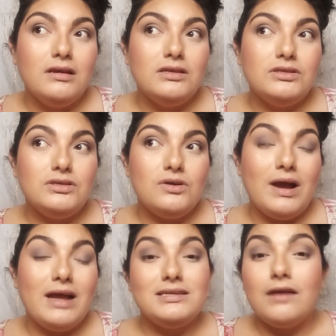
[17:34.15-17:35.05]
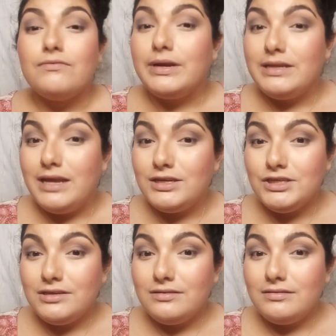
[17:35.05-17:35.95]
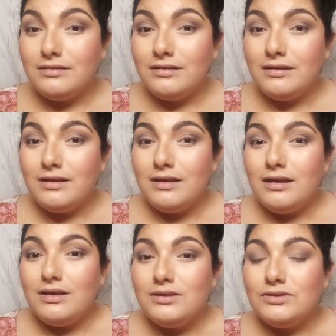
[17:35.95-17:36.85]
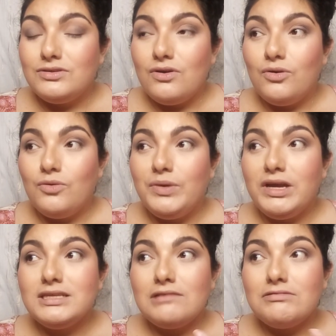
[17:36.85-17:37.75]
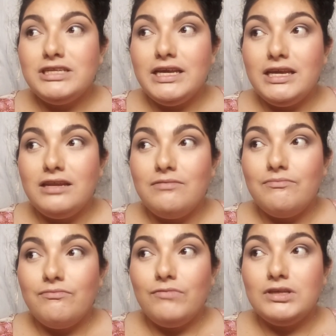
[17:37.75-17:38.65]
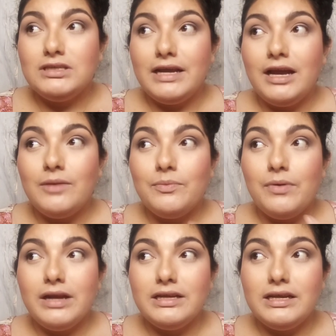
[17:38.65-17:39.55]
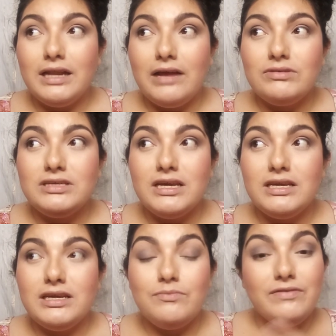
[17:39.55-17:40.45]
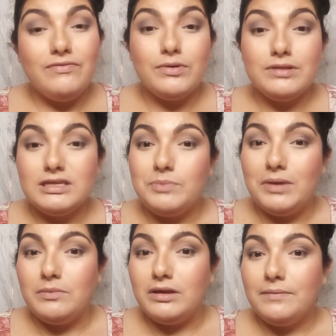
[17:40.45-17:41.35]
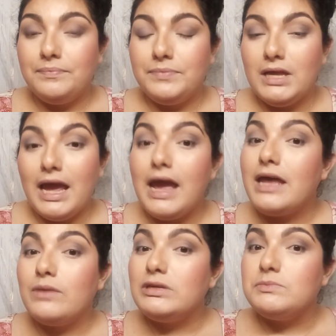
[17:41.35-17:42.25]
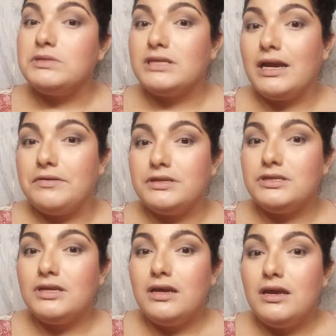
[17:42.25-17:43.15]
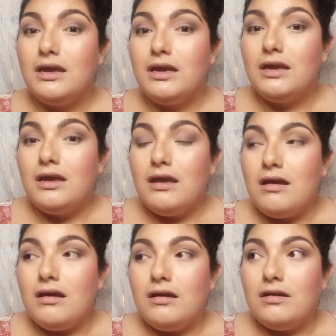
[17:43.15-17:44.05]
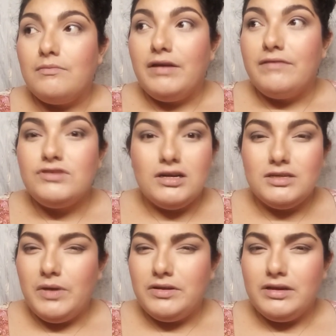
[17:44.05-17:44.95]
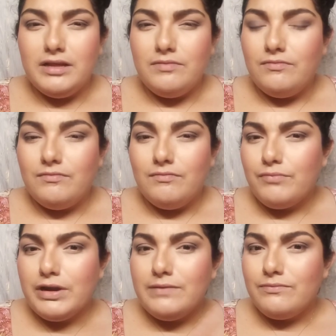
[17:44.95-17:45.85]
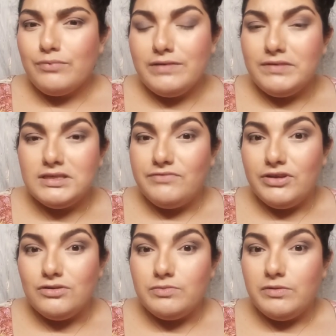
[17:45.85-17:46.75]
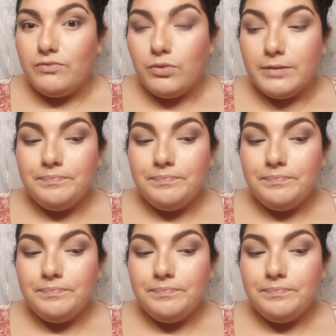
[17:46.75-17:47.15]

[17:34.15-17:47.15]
So I had to have radiation. So because when I got pregnant, I was taking, before this baby, I had a miscarriage. I've talked about it in previous videos before.